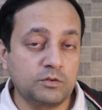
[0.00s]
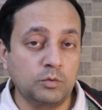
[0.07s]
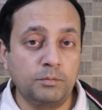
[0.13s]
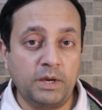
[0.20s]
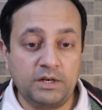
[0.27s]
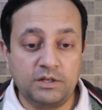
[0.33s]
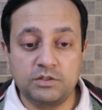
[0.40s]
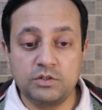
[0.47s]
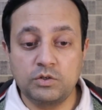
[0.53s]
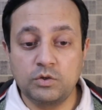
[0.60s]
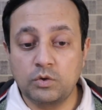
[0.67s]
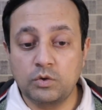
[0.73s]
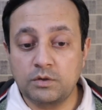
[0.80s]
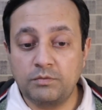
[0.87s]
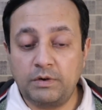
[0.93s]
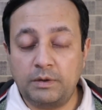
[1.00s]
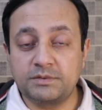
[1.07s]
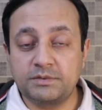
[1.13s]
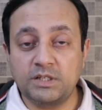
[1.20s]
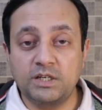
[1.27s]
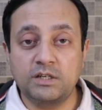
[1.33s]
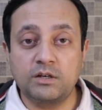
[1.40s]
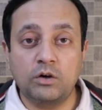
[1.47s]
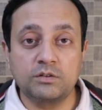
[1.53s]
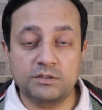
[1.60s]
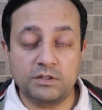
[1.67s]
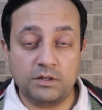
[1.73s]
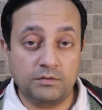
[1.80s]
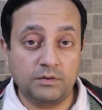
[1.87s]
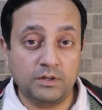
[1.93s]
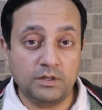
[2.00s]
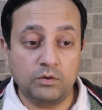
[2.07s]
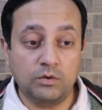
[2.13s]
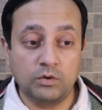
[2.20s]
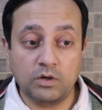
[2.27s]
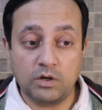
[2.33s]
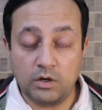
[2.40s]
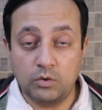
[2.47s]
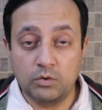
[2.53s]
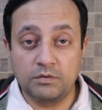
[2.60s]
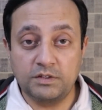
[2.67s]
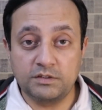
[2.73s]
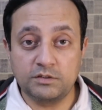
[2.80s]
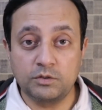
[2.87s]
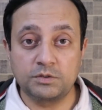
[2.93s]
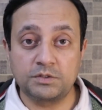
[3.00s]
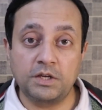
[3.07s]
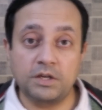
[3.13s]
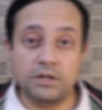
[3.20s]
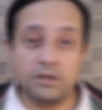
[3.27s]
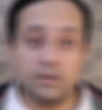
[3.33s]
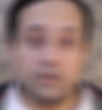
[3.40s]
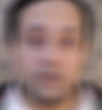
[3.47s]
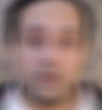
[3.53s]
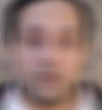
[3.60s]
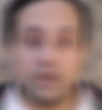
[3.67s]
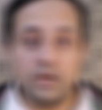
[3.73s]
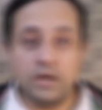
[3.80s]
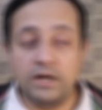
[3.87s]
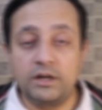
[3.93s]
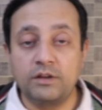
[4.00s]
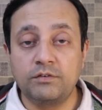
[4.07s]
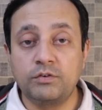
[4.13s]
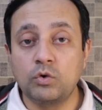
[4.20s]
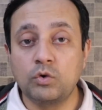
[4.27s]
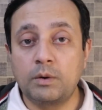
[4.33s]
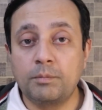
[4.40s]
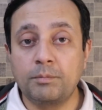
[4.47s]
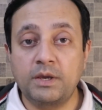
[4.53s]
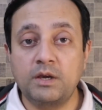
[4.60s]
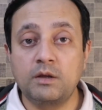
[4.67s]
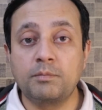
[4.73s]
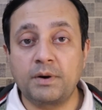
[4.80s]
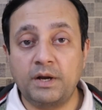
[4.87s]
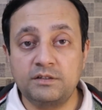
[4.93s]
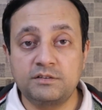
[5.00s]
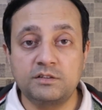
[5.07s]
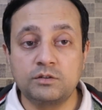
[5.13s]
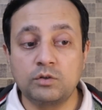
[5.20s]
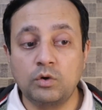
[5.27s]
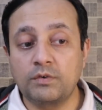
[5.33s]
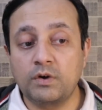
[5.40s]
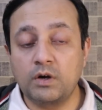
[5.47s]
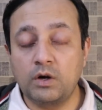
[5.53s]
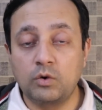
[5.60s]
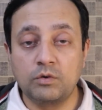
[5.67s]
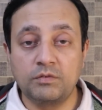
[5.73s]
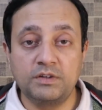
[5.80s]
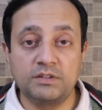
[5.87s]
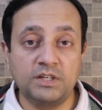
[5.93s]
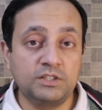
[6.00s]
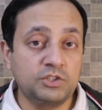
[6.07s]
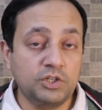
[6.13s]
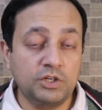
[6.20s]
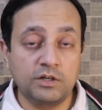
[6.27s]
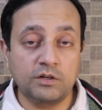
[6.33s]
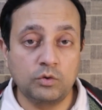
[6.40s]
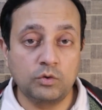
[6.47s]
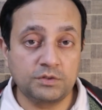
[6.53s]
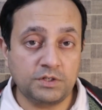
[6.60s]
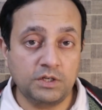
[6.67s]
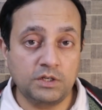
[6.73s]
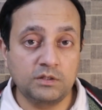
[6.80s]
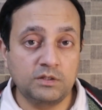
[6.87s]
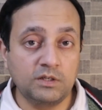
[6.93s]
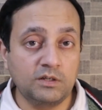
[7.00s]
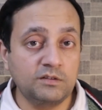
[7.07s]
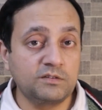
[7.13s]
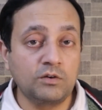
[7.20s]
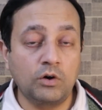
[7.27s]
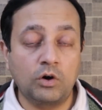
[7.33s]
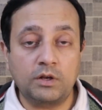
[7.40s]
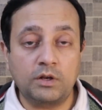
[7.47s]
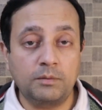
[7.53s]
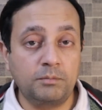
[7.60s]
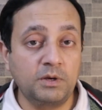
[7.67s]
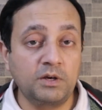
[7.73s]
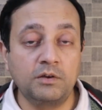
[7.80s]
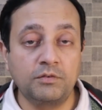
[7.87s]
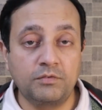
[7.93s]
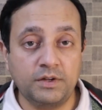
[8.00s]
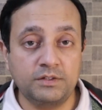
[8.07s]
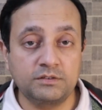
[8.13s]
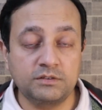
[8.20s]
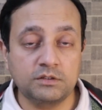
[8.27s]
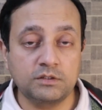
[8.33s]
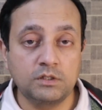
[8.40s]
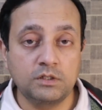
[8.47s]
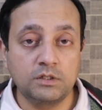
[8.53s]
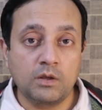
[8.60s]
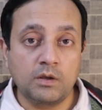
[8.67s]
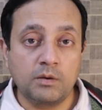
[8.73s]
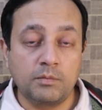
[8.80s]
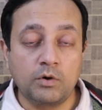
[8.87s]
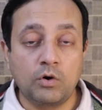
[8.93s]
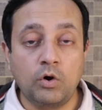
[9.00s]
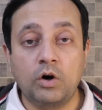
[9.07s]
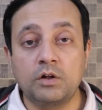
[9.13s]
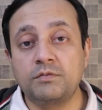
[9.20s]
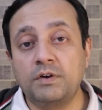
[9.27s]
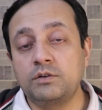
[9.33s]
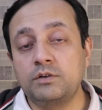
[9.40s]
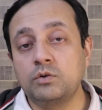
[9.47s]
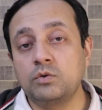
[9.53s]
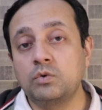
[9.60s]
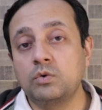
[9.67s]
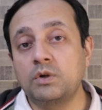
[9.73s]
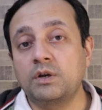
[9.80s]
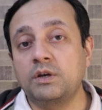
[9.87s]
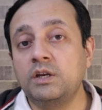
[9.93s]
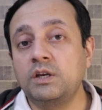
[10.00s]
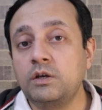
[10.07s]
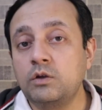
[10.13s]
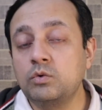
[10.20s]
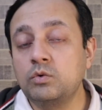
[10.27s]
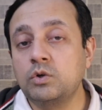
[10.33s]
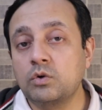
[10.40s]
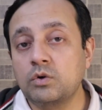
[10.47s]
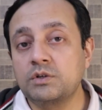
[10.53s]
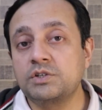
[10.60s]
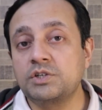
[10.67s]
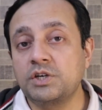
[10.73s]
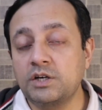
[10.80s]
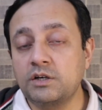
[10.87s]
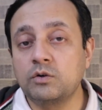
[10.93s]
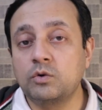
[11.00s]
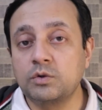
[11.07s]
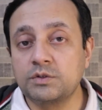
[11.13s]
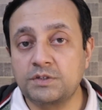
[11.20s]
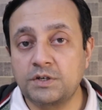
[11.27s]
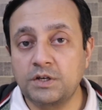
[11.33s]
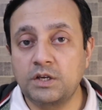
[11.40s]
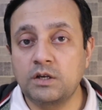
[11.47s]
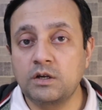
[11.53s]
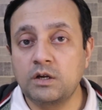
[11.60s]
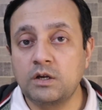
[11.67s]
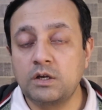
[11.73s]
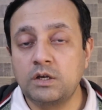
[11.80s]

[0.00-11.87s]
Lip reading: to manage your website or server on Cloudways hosting. And if you compare prices of Cloudways and shared hosting, there is not a big difference. Because when you renew your shared hosting,